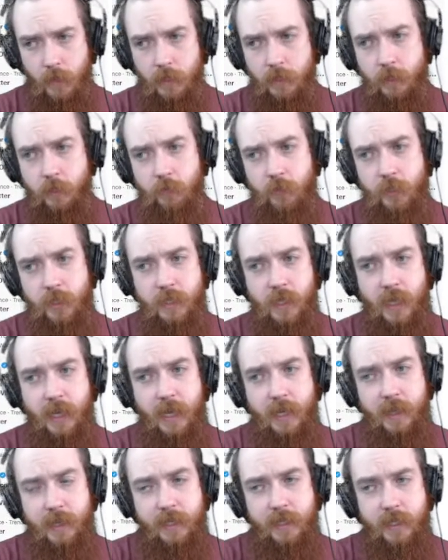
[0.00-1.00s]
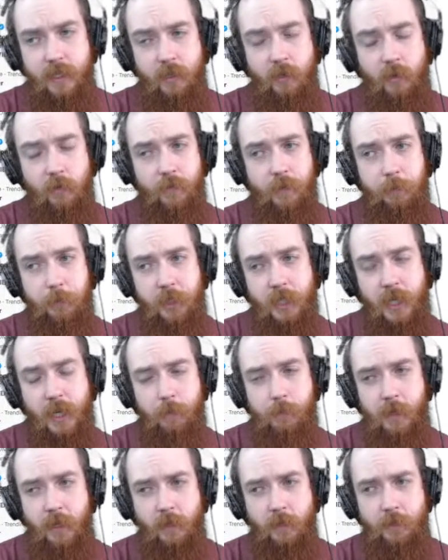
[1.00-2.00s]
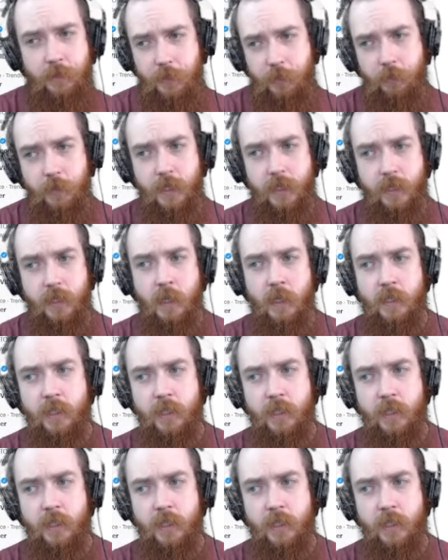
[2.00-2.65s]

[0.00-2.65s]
So just to highlight here from Jack Mahler's tweet,